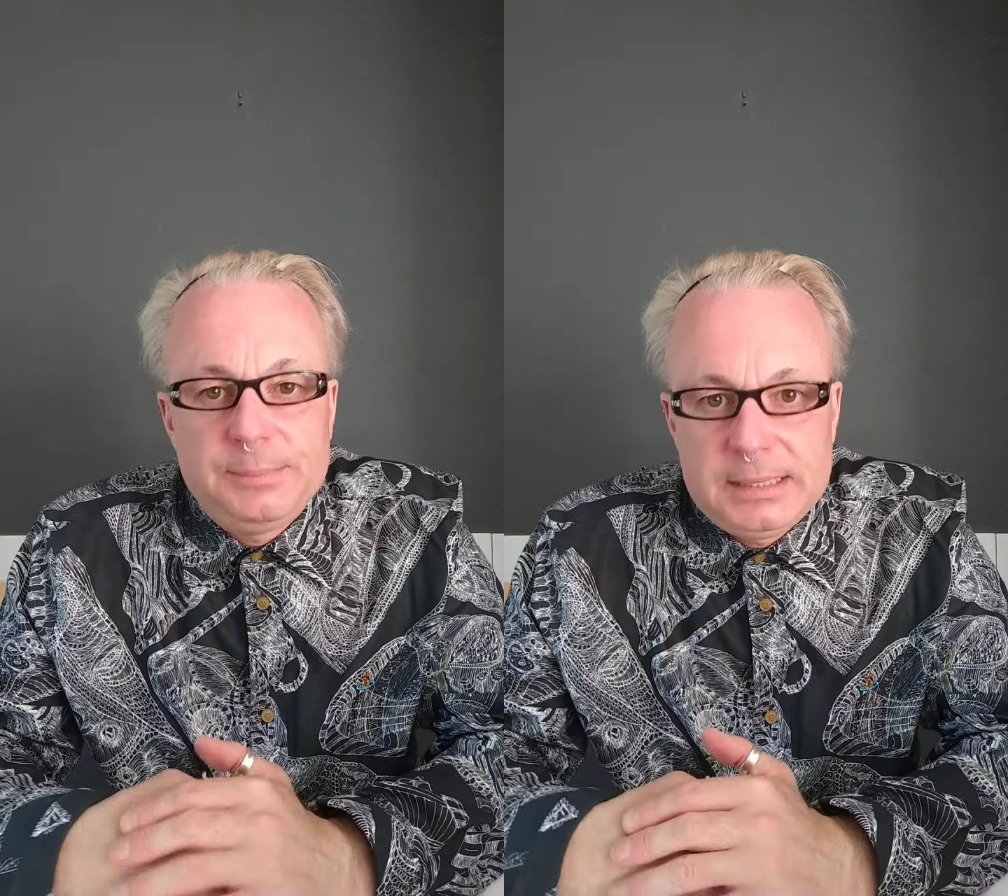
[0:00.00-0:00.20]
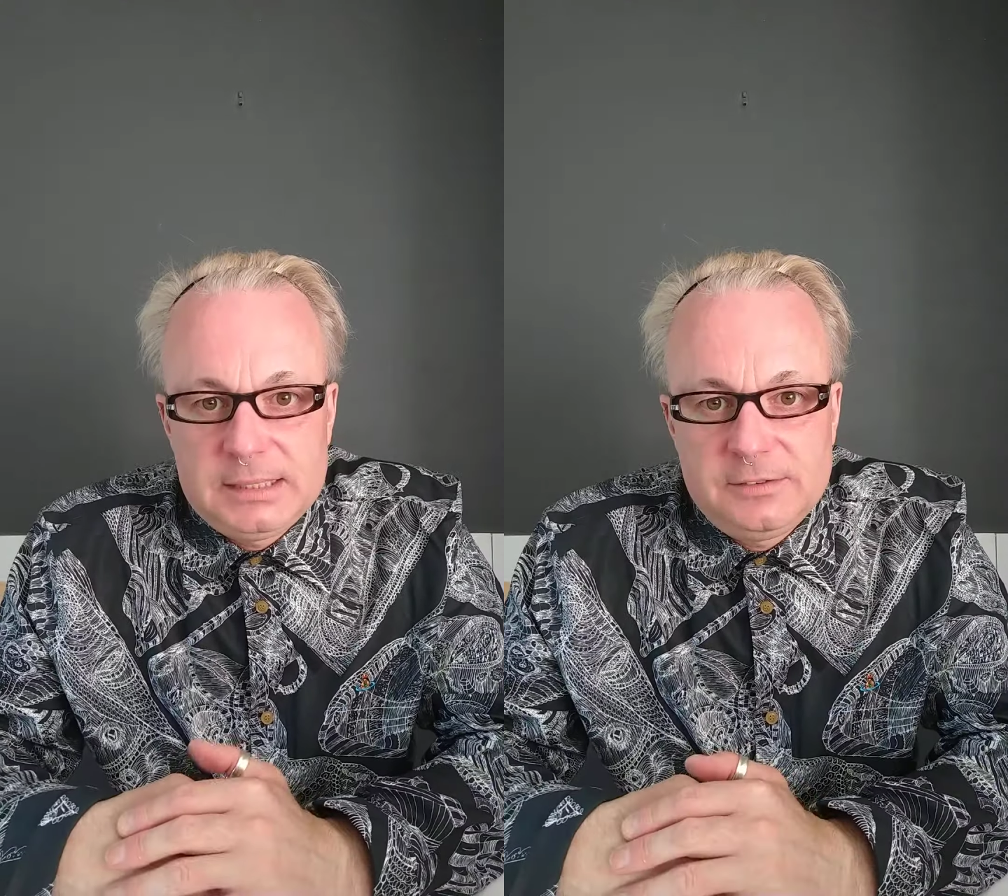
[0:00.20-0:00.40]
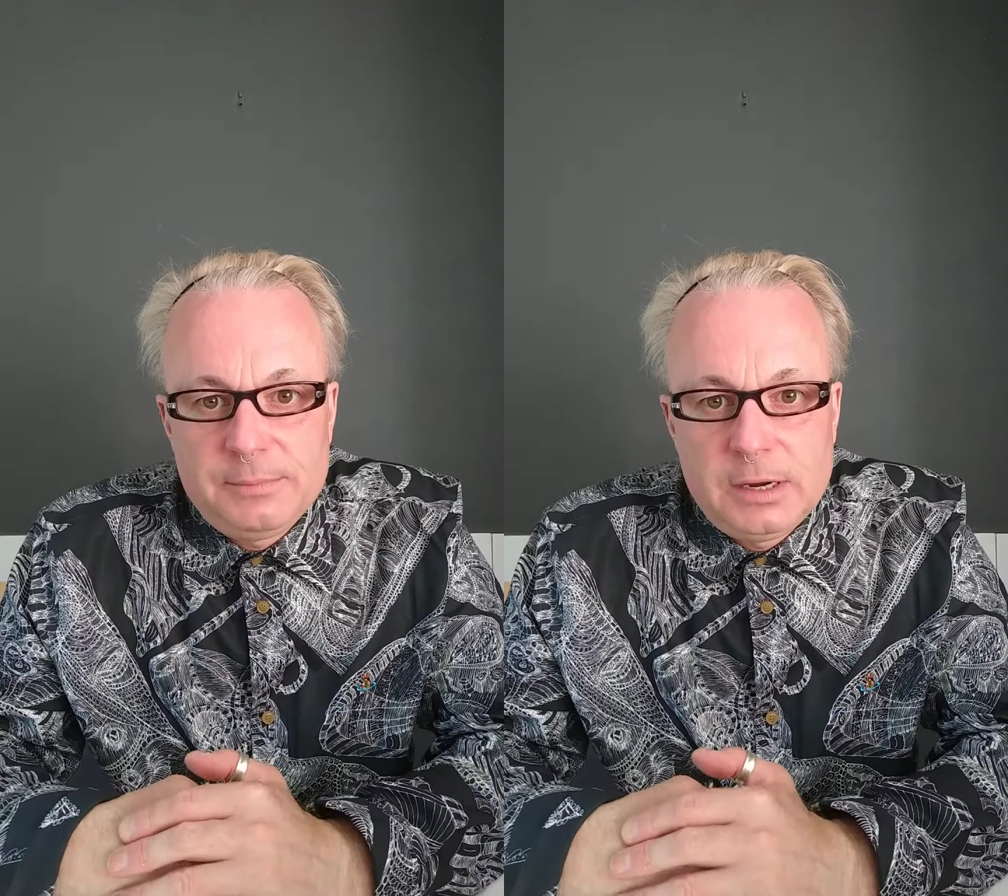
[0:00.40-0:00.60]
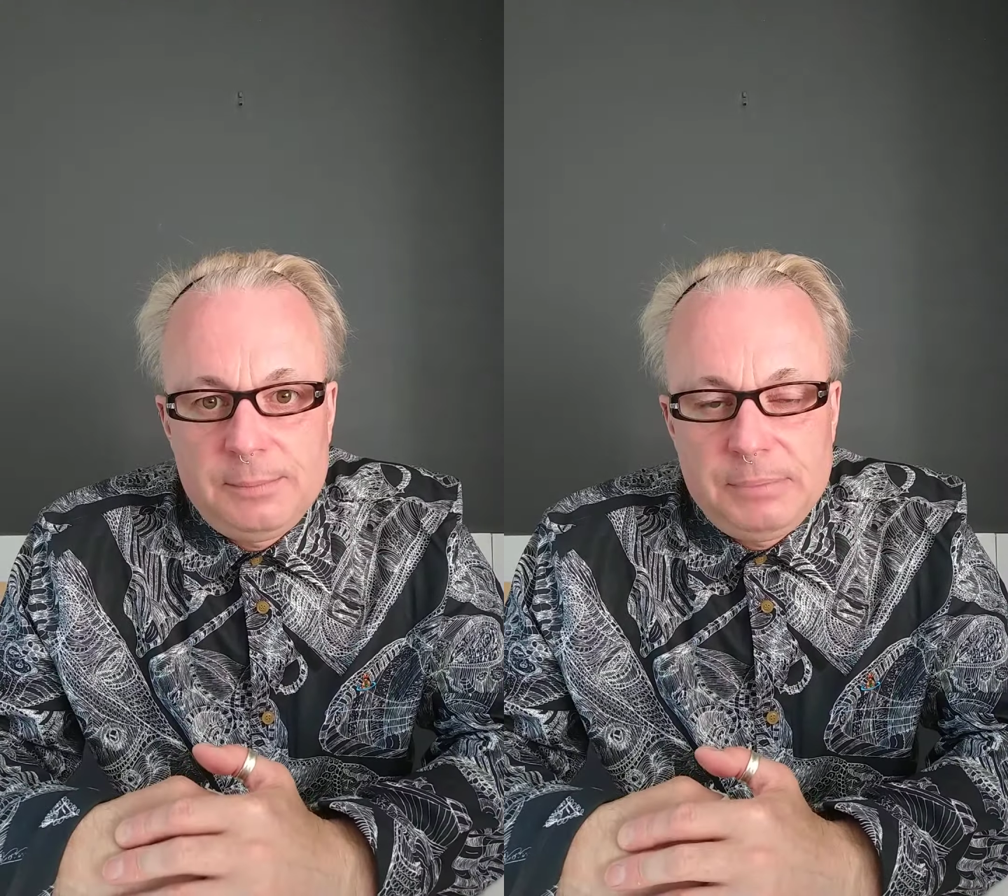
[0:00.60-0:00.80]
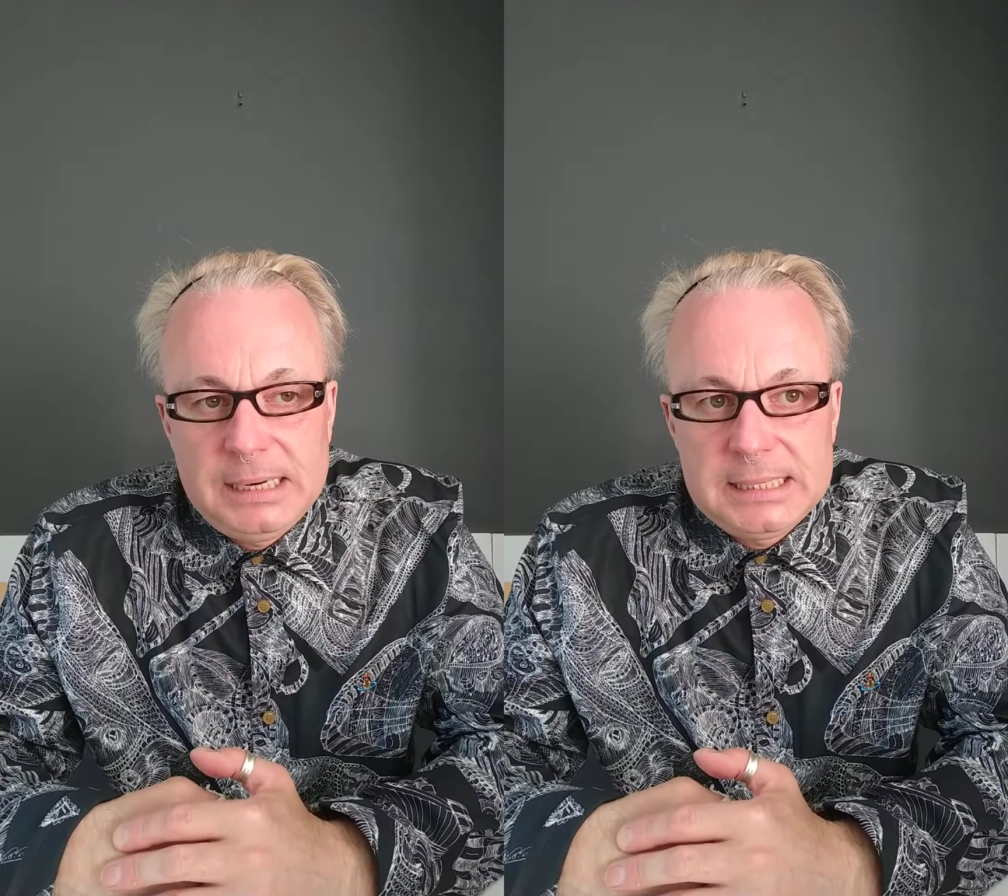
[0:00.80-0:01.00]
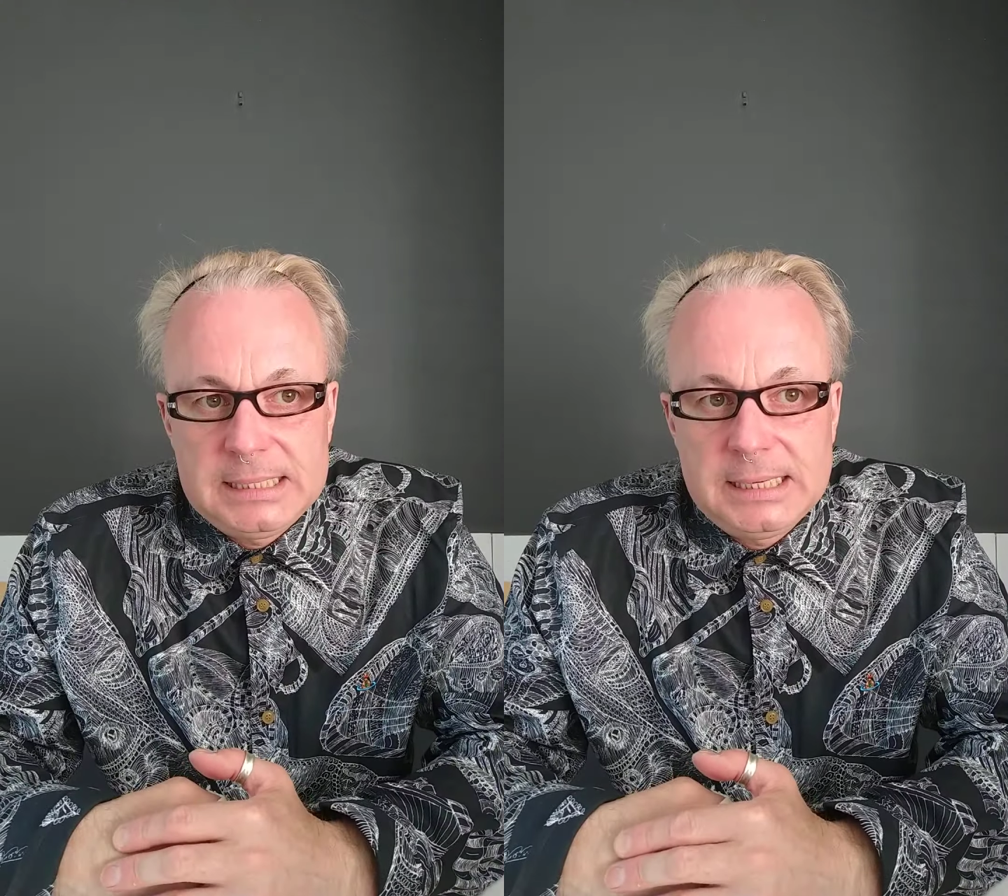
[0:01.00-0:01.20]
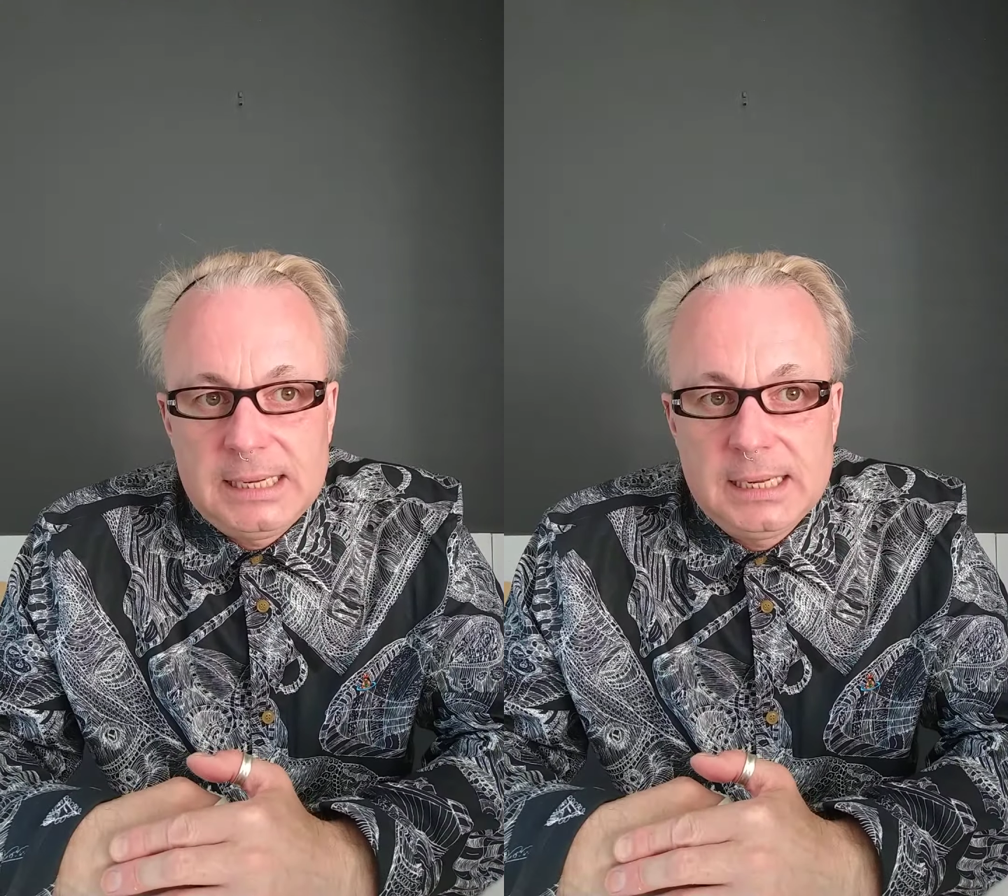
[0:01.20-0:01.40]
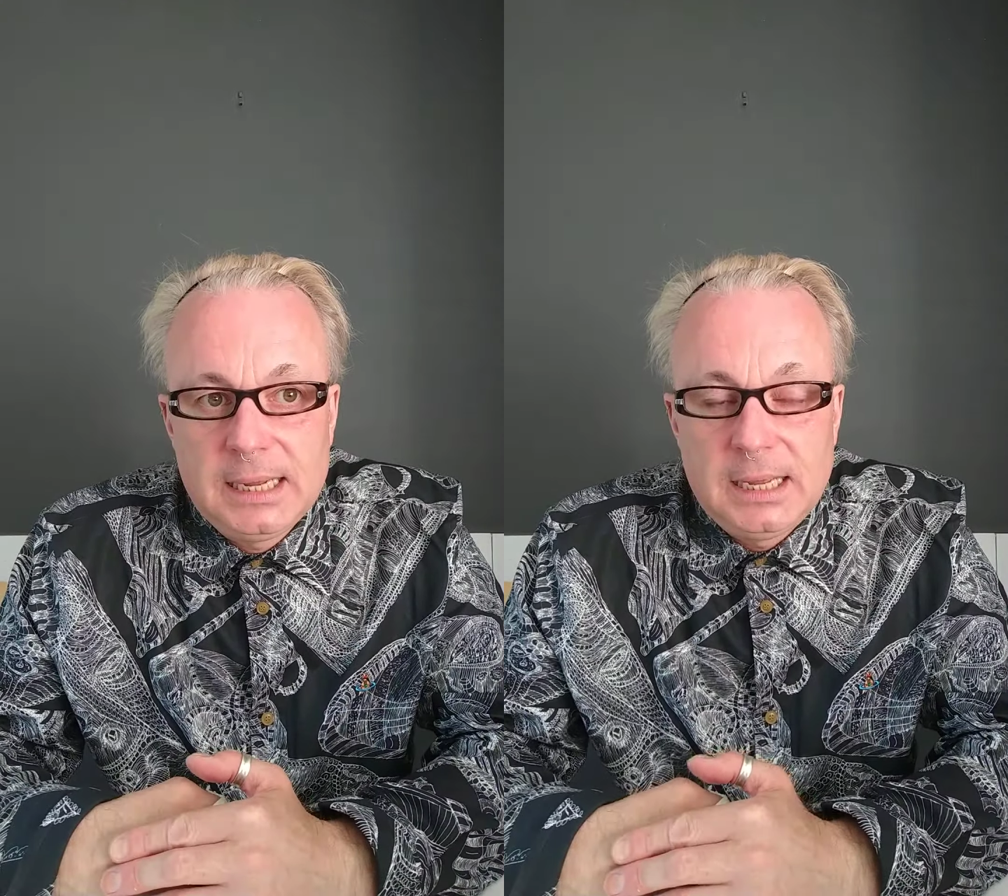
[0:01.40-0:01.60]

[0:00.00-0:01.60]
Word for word: best of my ability.